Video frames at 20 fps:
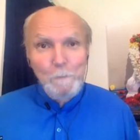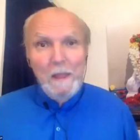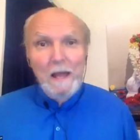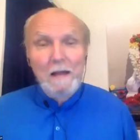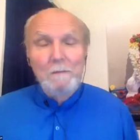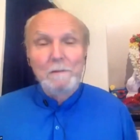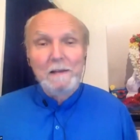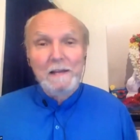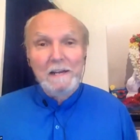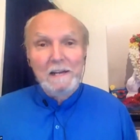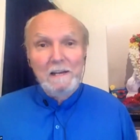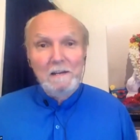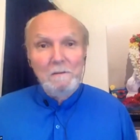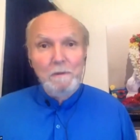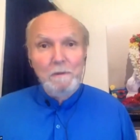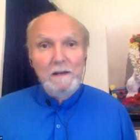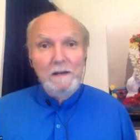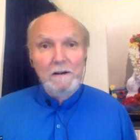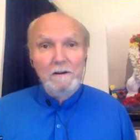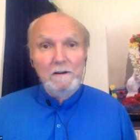I'm getting
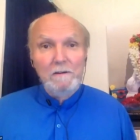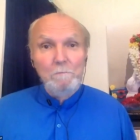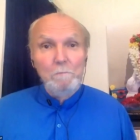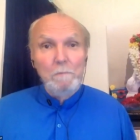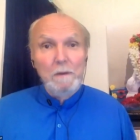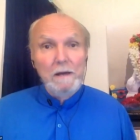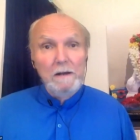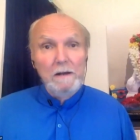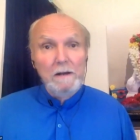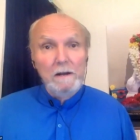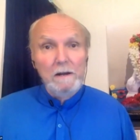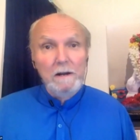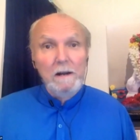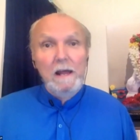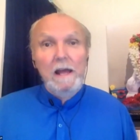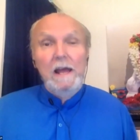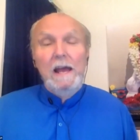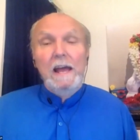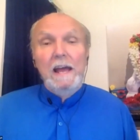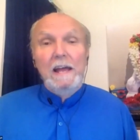better and better.
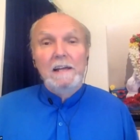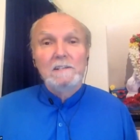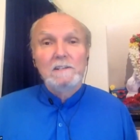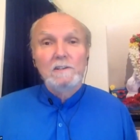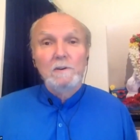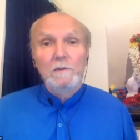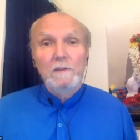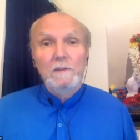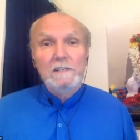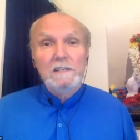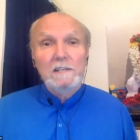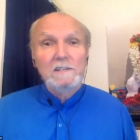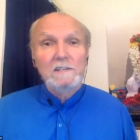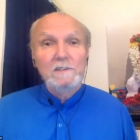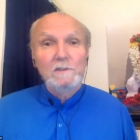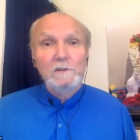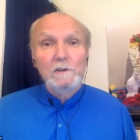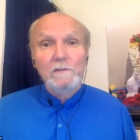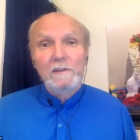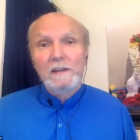And so this is
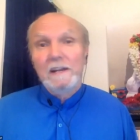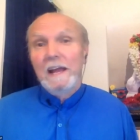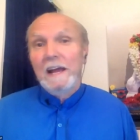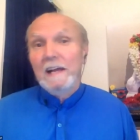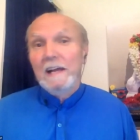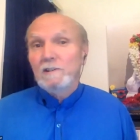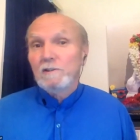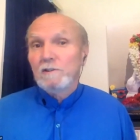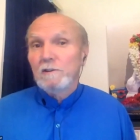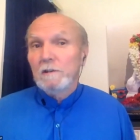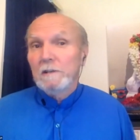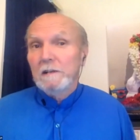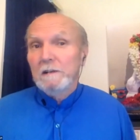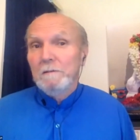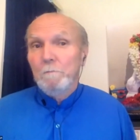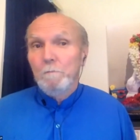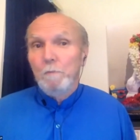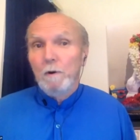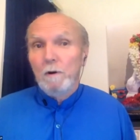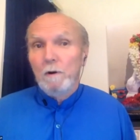sort of a natural
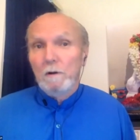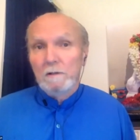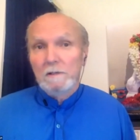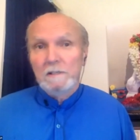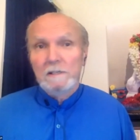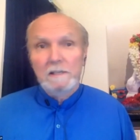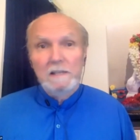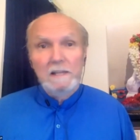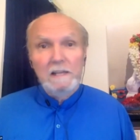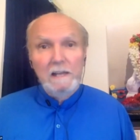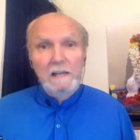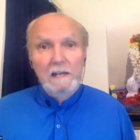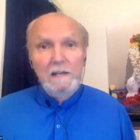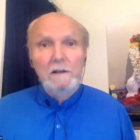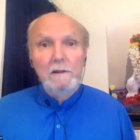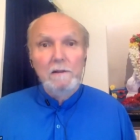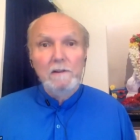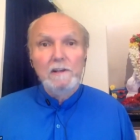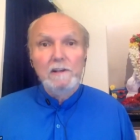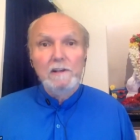impulse at the
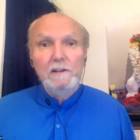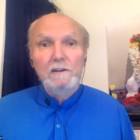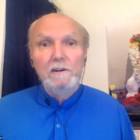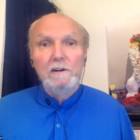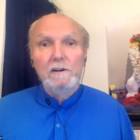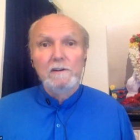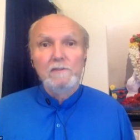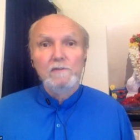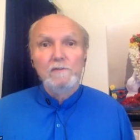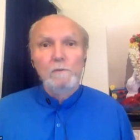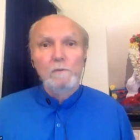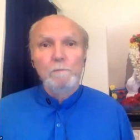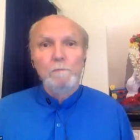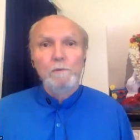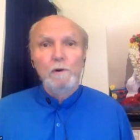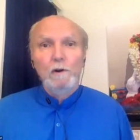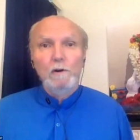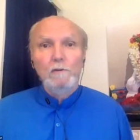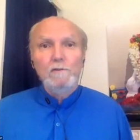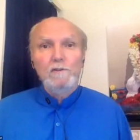end of the year to
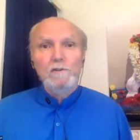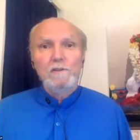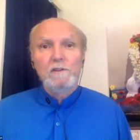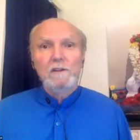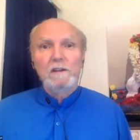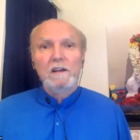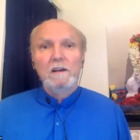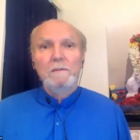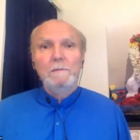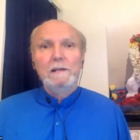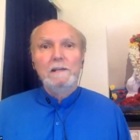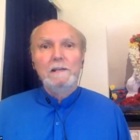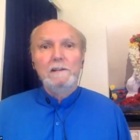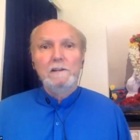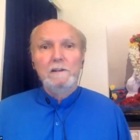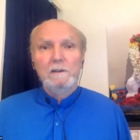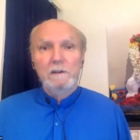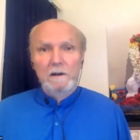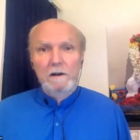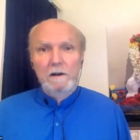approach the coming
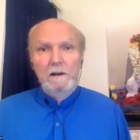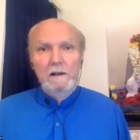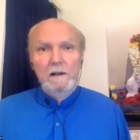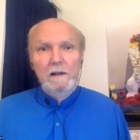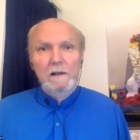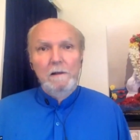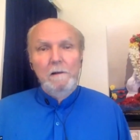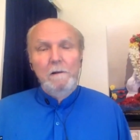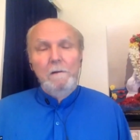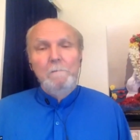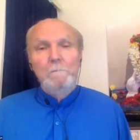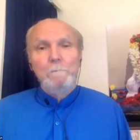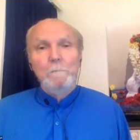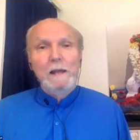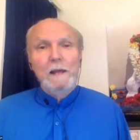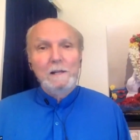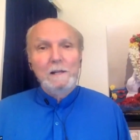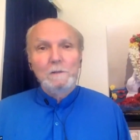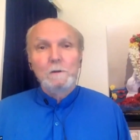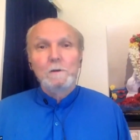year.
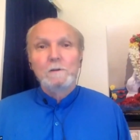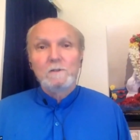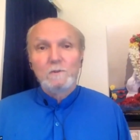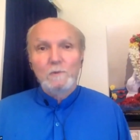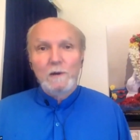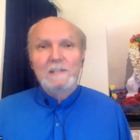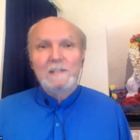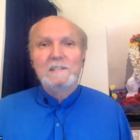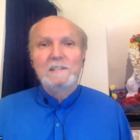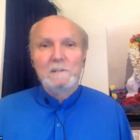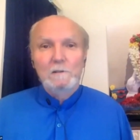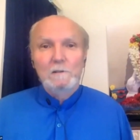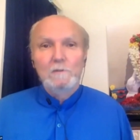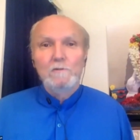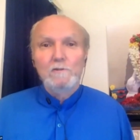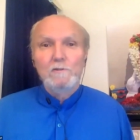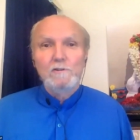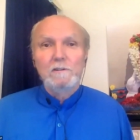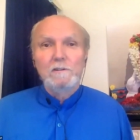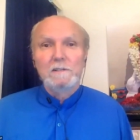Make those
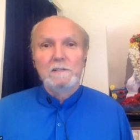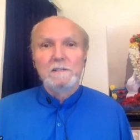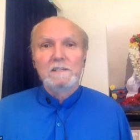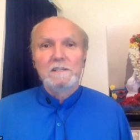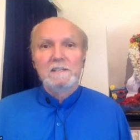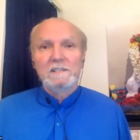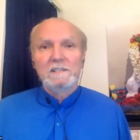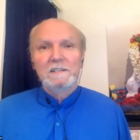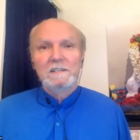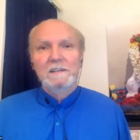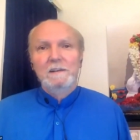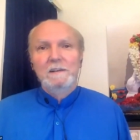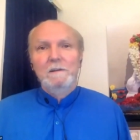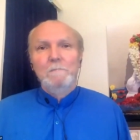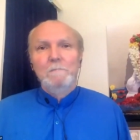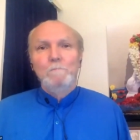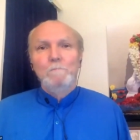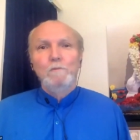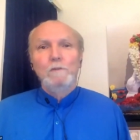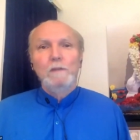resolutions,
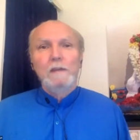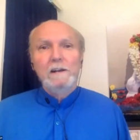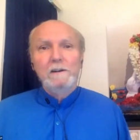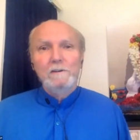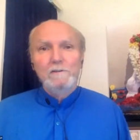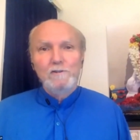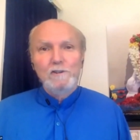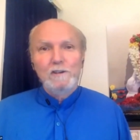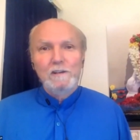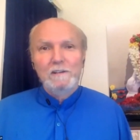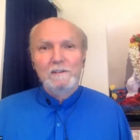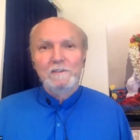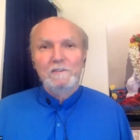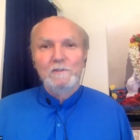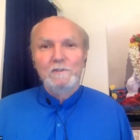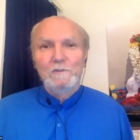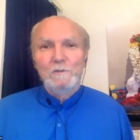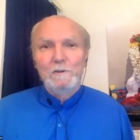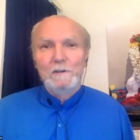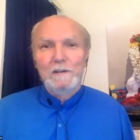put energy
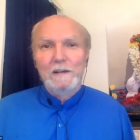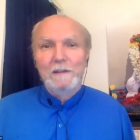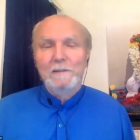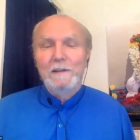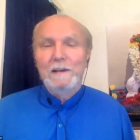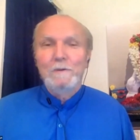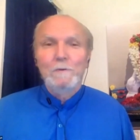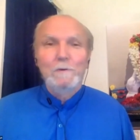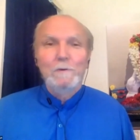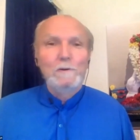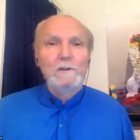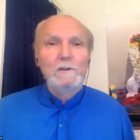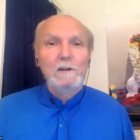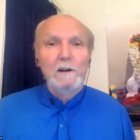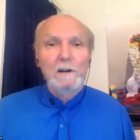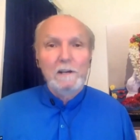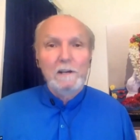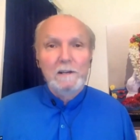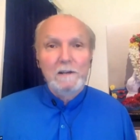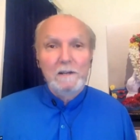into it. I think we were
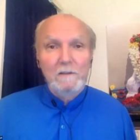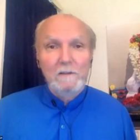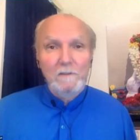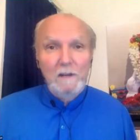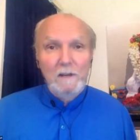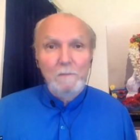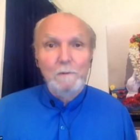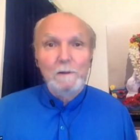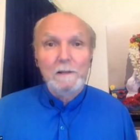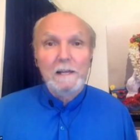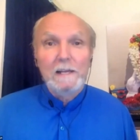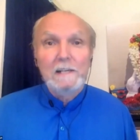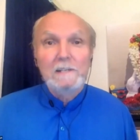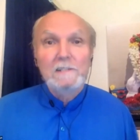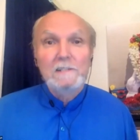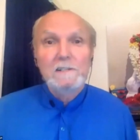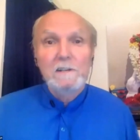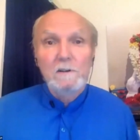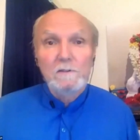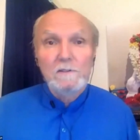talking a couple of
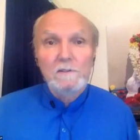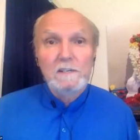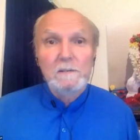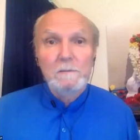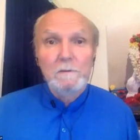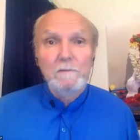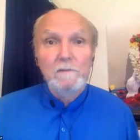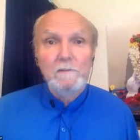days ago, some of